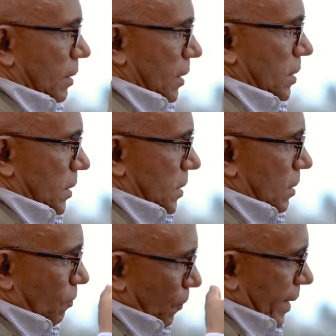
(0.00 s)
This is
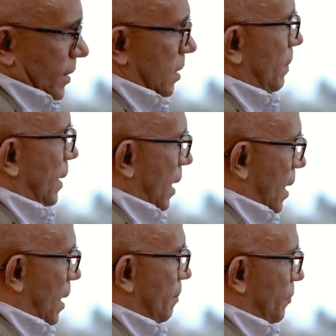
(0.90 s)
a flexible
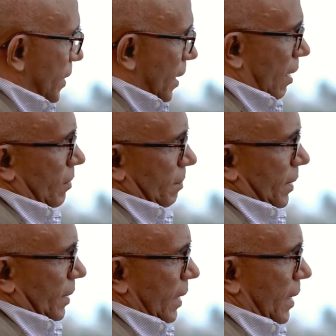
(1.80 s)
arm that the
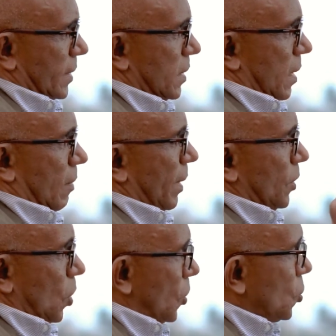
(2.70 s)
government has,
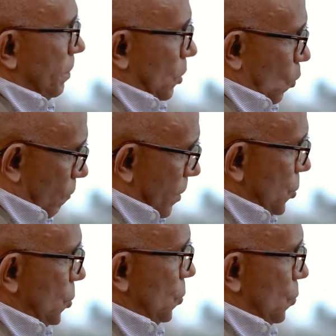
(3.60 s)
but not to be
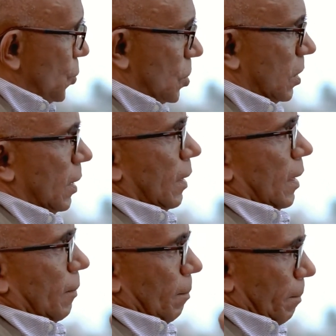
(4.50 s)
overused.
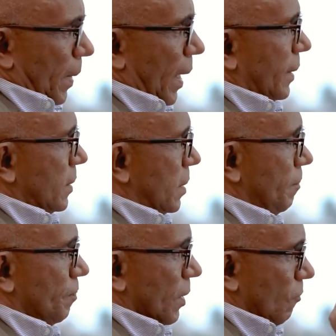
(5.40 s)
But
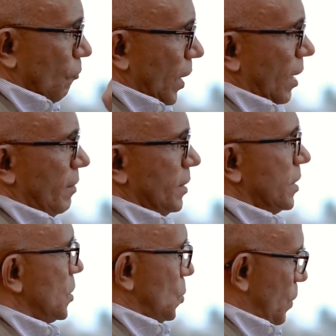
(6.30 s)
whenever
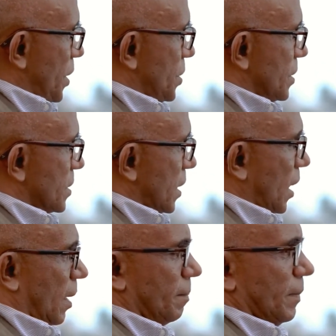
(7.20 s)
the situations
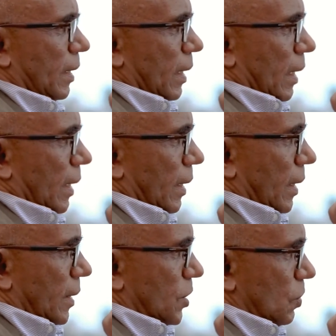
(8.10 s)
come,
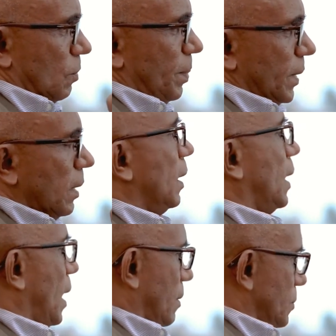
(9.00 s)
it should be
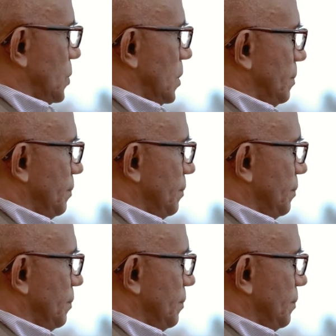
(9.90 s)
allowed.